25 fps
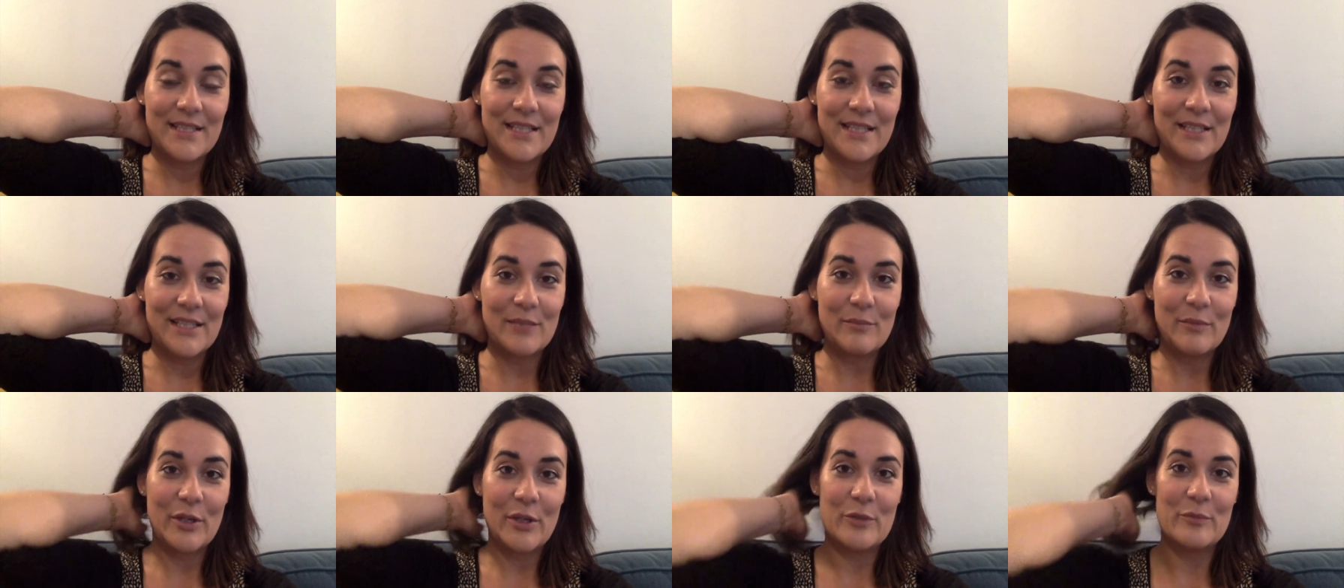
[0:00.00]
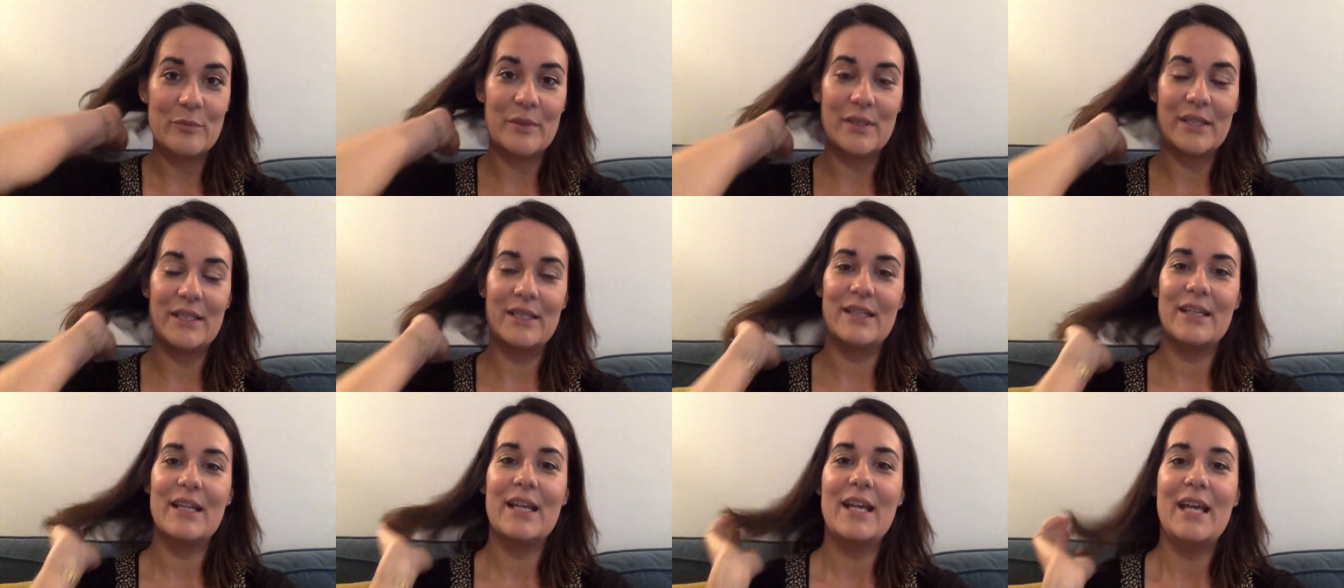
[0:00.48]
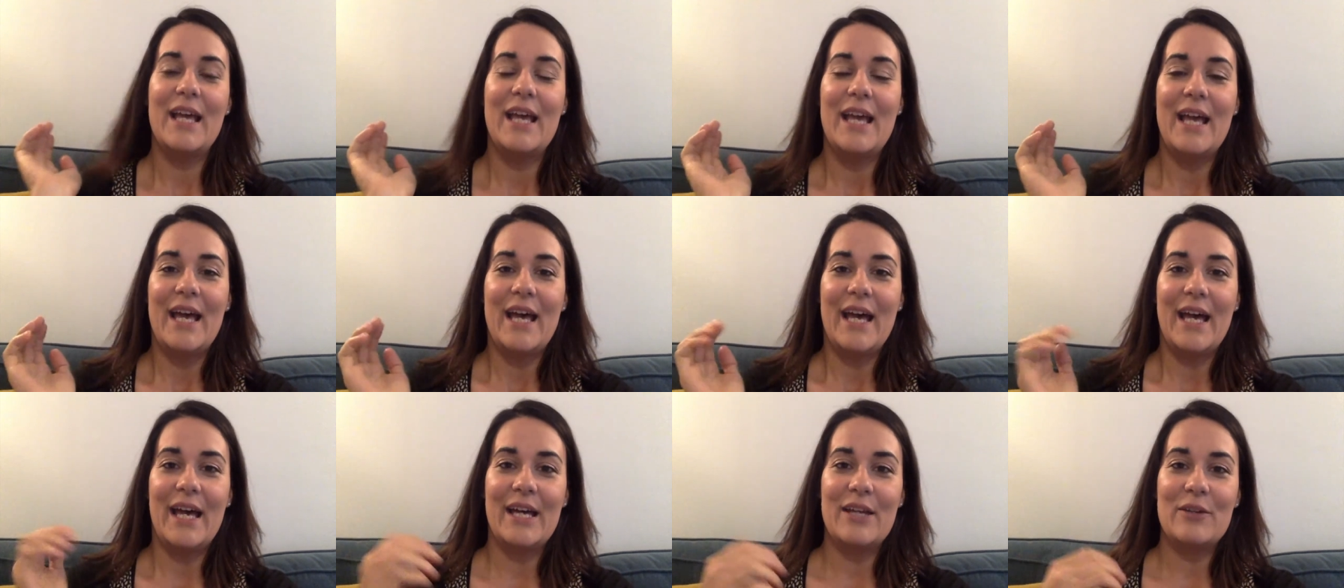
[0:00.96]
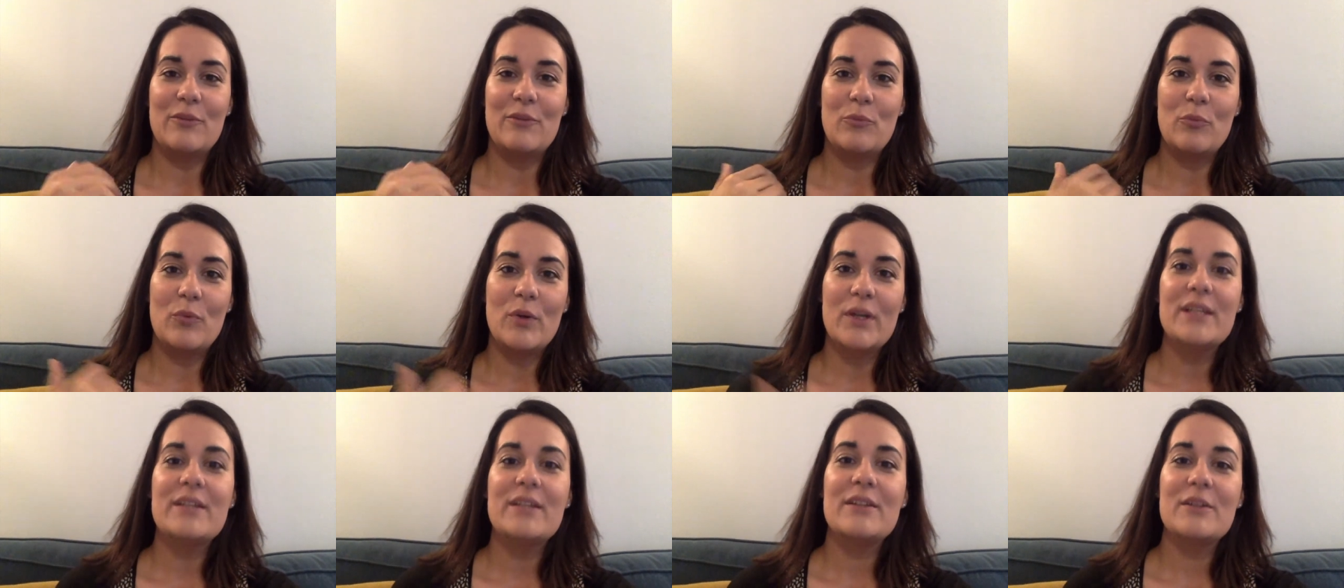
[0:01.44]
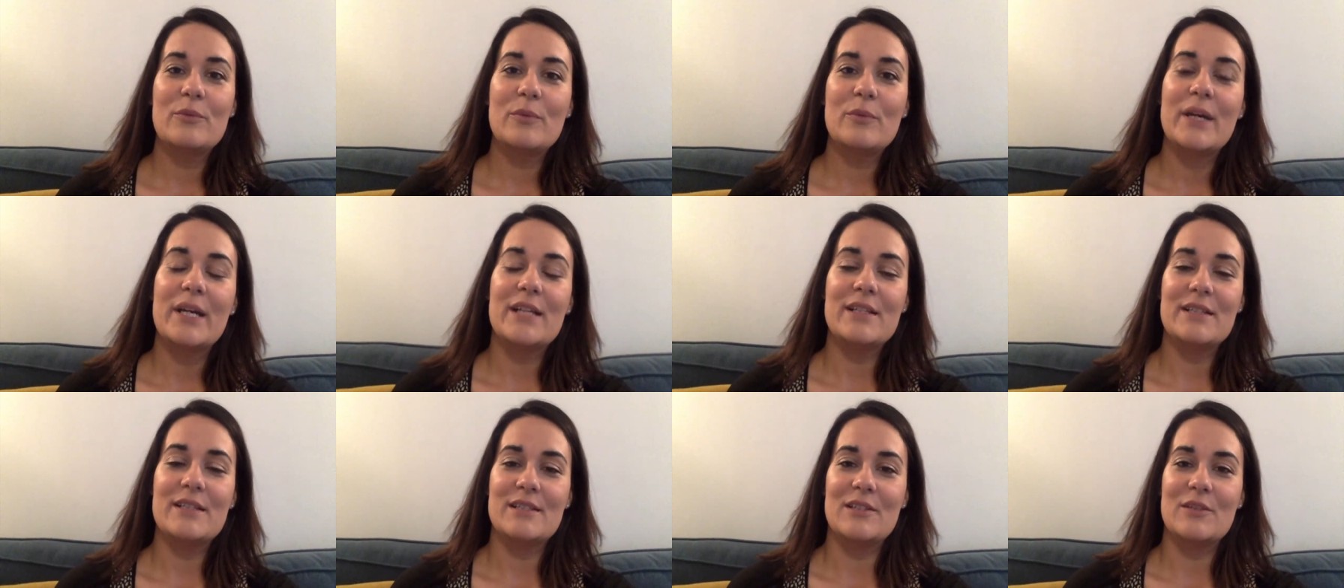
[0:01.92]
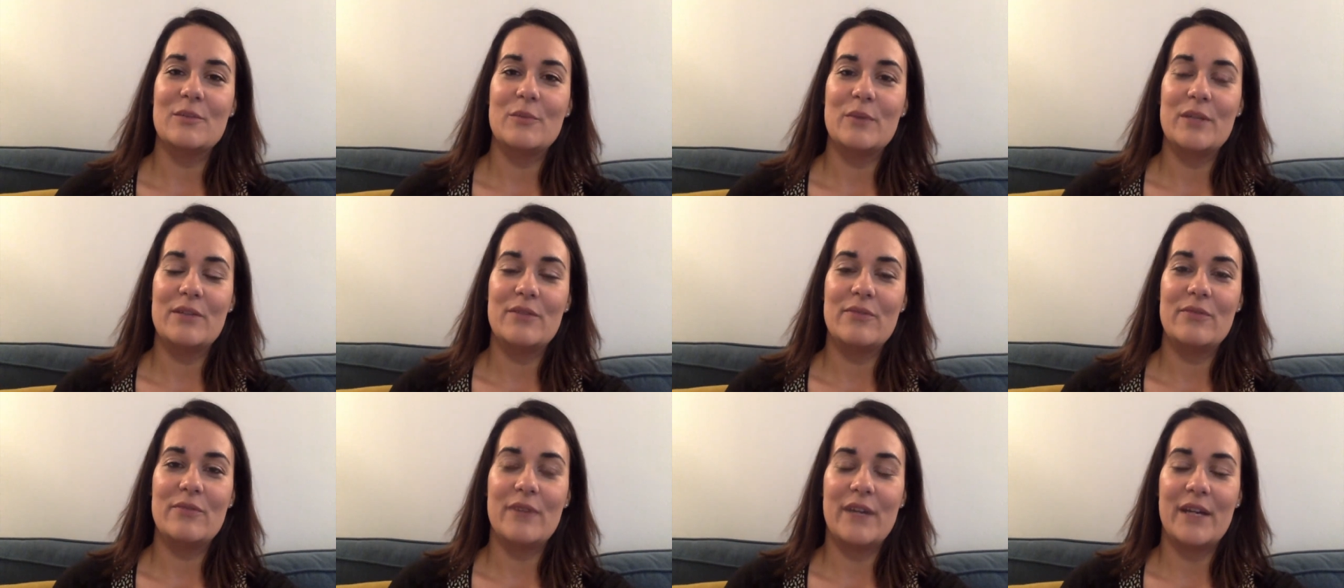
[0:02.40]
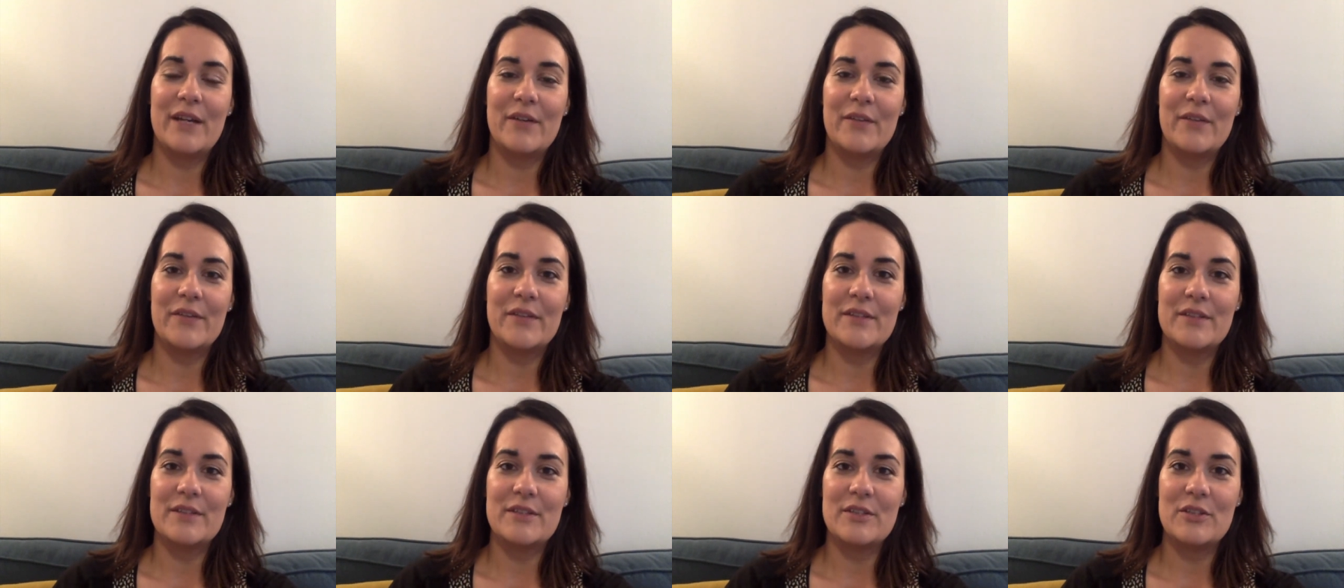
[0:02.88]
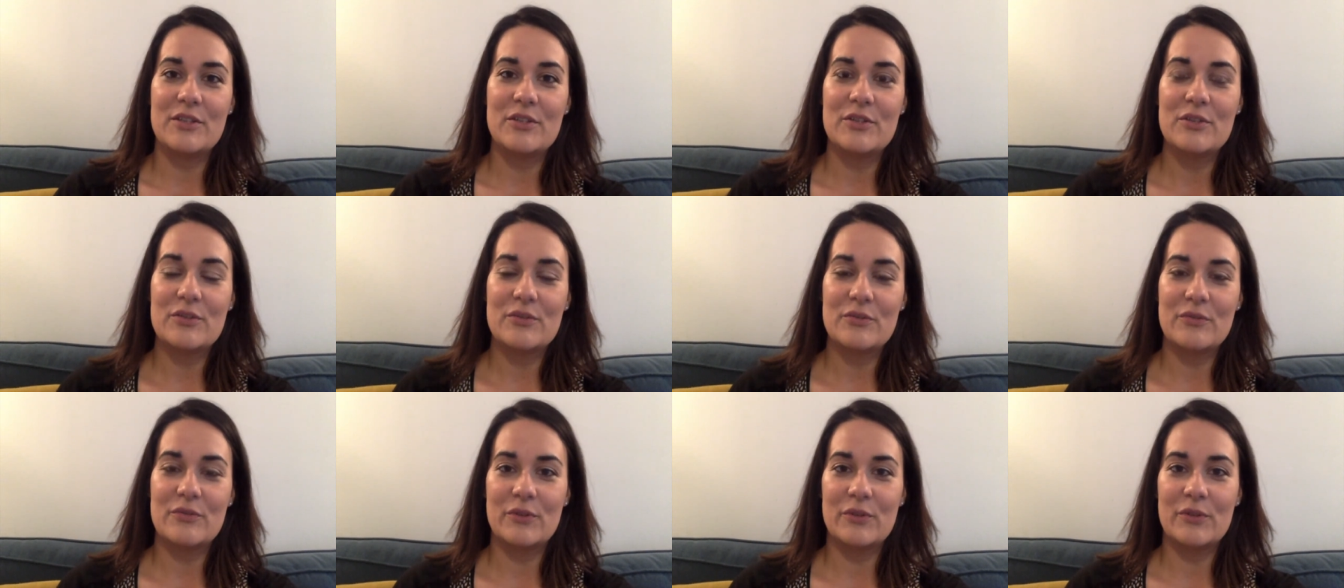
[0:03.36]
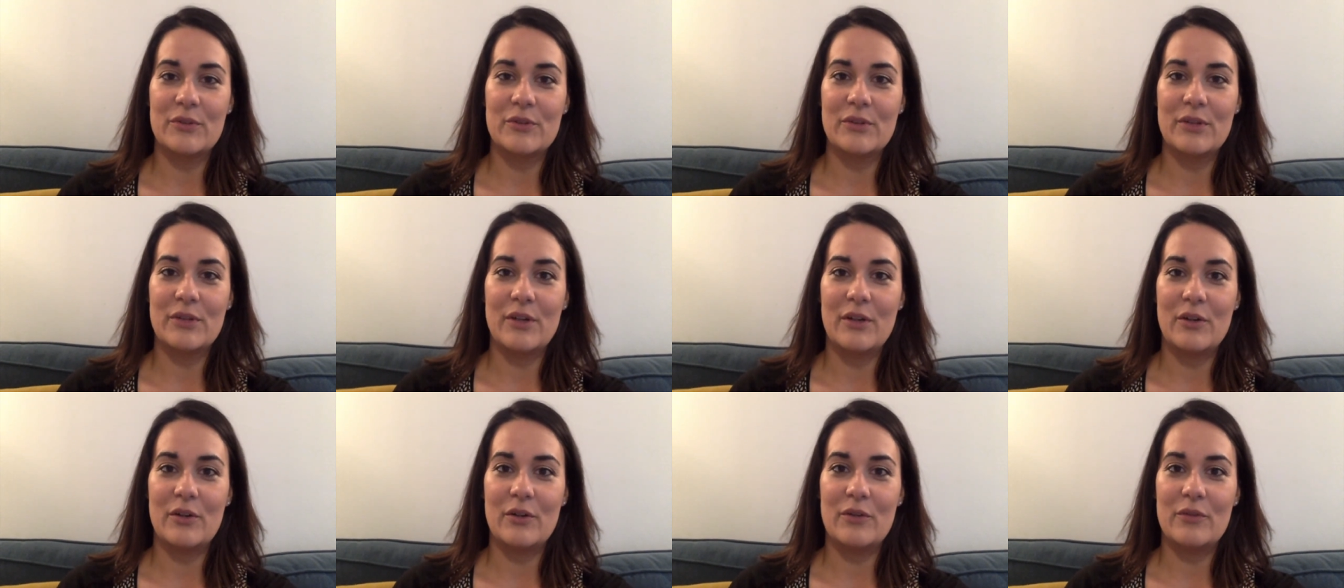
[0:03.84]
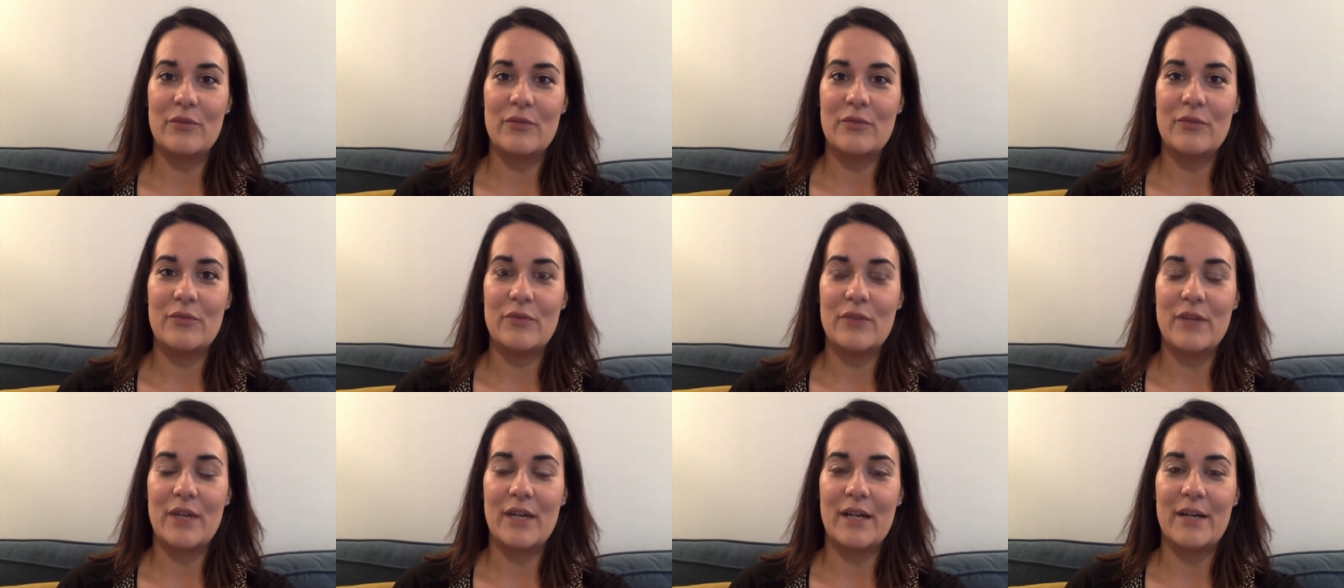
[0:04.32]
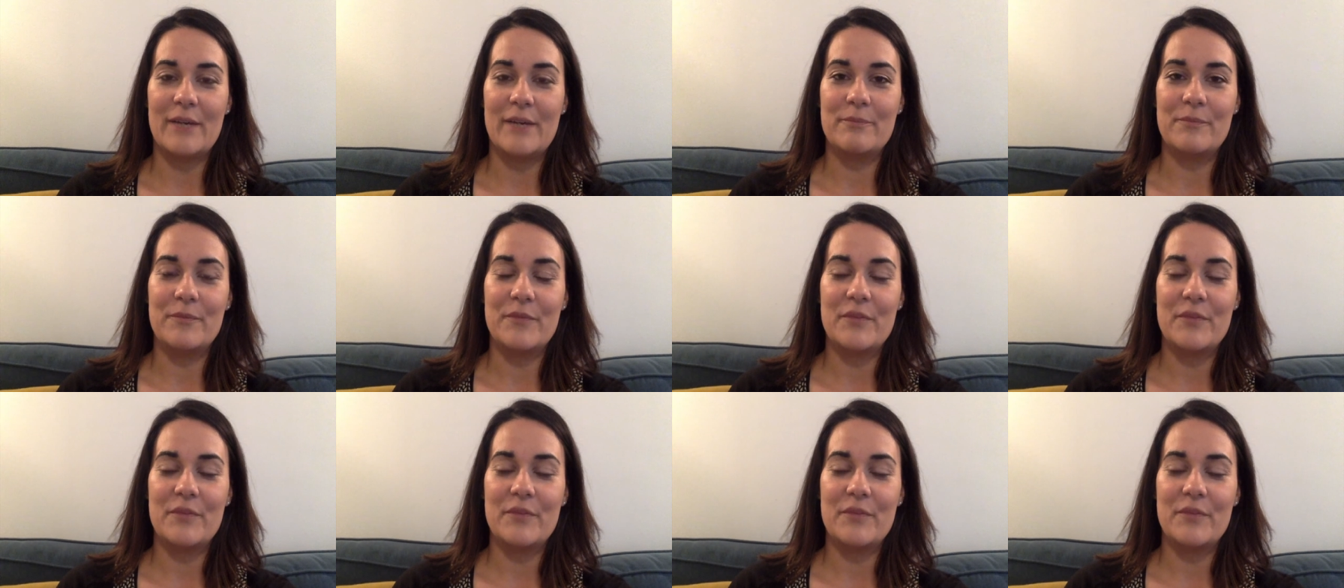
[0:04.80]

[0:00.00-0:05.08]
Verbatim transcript: at the moment. And one of the ways that we've found that's useful of um,